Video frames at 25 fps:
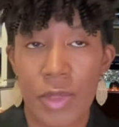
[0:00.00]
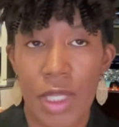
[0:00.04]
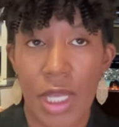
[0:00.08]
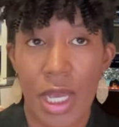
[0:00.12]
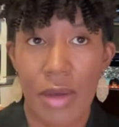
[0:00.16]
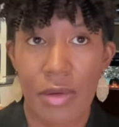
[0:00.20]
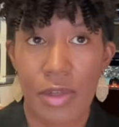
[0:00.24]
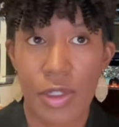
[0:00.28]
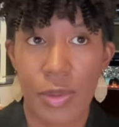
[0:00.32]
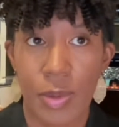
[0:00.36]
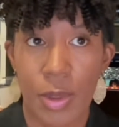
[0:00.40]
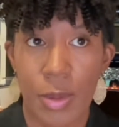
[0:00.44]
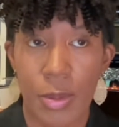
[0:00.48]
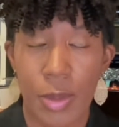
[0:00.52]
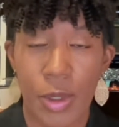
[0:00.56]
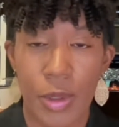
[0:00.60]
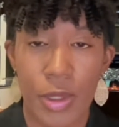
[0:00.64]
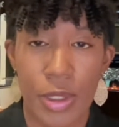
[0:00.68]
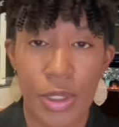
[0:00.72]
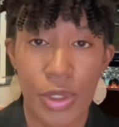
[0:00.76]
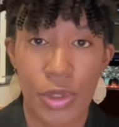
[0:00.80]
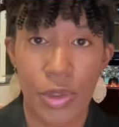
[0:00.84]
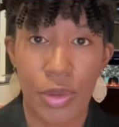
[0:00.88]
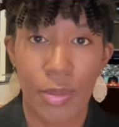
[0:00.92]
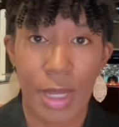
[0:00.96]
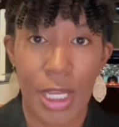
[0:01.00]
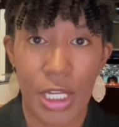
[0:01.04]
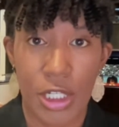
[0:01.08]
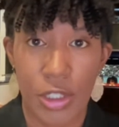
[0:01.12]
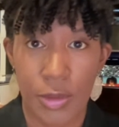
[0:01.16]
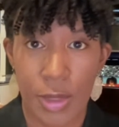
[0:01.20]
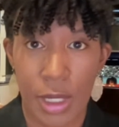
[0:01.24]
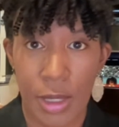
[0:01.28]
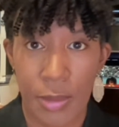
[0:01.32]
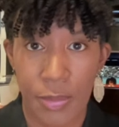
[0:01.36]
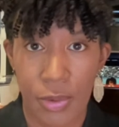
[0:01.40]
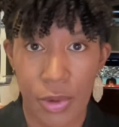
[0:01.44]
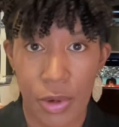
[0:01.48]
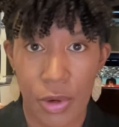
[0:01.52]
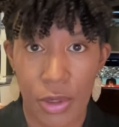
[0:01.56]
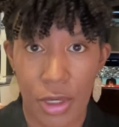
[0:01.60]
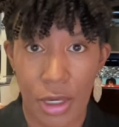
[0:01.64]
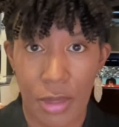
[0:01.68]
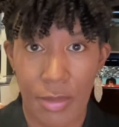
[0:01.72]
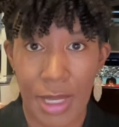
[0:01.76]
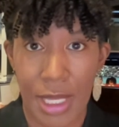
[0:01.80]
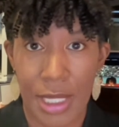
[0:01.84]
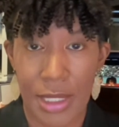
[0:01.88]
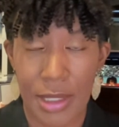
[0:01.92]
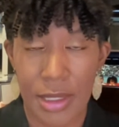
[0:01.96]
I was promoted to a management and
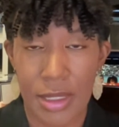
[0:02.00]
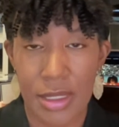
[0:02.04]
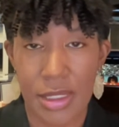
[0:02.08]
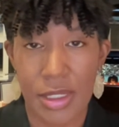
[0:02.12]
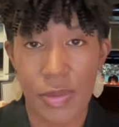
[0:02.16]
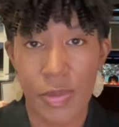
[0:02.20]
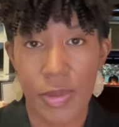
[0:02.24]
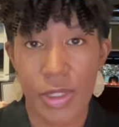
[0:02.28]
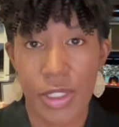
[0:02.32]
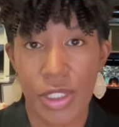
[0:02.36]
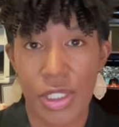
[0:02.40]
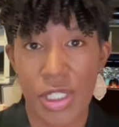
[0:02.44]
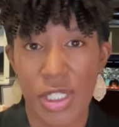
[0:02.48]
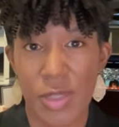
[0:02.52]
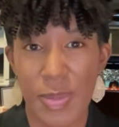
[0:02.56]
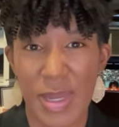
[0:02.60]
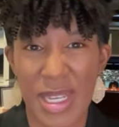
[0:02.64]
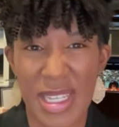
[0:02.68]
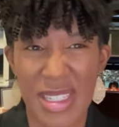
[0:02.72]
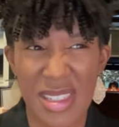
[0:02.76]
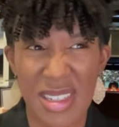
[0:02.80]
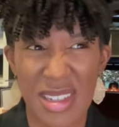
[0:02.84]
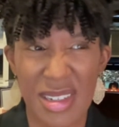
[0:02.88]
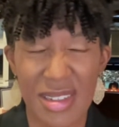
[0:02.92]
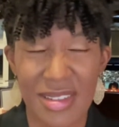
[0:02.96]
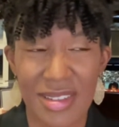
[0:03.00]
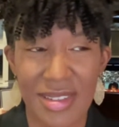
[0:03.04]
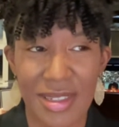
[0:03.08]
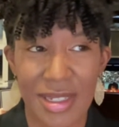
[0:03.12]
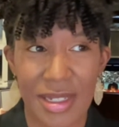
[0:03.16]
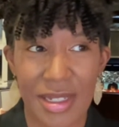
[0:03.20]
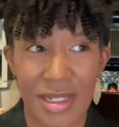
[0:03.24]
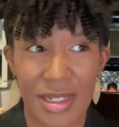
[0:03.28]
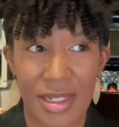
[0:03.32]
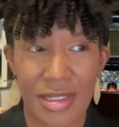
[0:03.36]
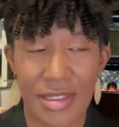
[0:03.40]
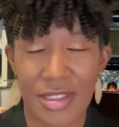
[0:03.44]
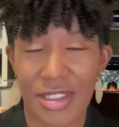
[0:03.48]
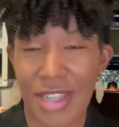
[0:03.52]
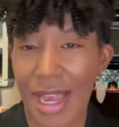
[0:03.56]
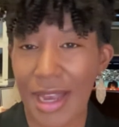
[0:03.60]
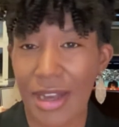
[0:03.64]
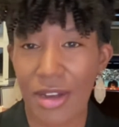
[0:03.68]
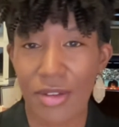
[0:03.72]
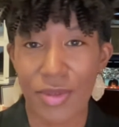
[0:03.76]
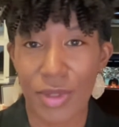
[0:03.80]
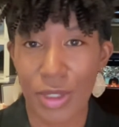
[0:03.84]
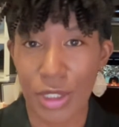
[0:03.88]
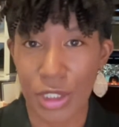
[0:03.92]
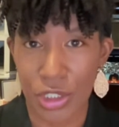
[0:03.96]
program analyst, which is basically a jack
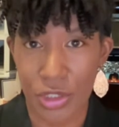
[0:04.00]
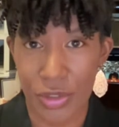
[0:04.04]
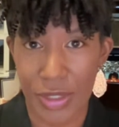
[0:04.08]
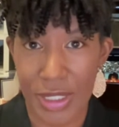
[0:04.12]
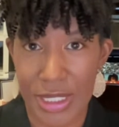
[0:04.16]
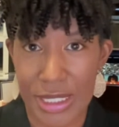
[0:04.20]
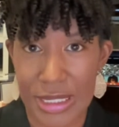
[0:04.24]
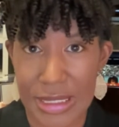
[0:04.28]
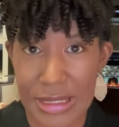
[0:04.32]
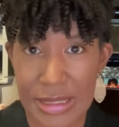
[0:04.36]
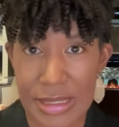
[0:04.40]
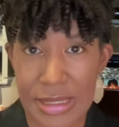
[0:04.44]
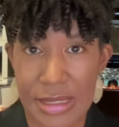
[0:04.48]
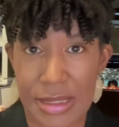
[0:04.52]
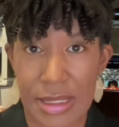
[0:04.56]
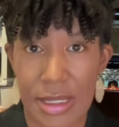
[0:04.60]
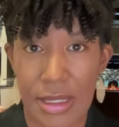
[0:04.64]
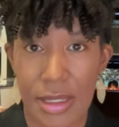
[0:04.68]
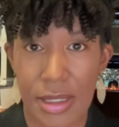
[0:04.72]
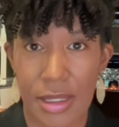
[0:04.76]
of all trades